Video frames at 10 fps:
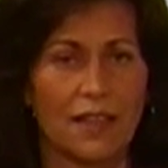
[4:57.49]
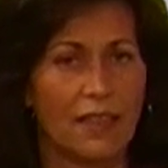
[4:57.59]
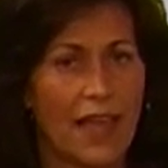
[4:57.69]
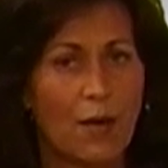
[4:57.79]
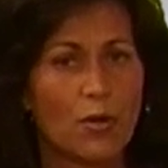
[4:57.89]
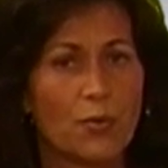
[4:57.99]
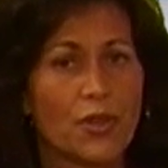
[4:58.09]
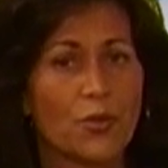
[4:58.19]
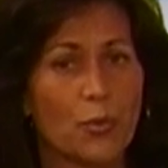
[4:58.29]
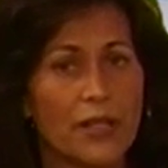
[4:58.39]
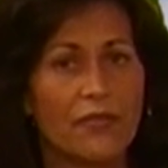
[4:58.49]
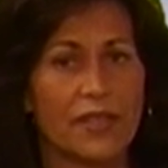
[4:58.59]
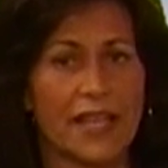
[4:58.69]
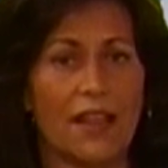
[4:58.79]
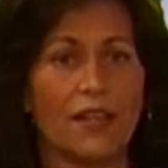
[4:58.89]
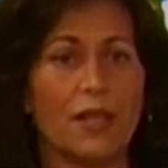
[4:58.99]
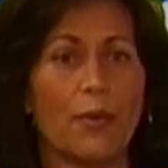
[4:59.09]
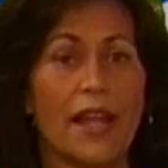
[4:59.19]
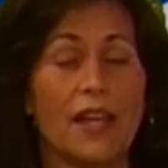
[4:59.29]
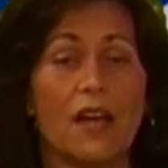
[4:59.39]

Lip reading: That would put the real fatality rate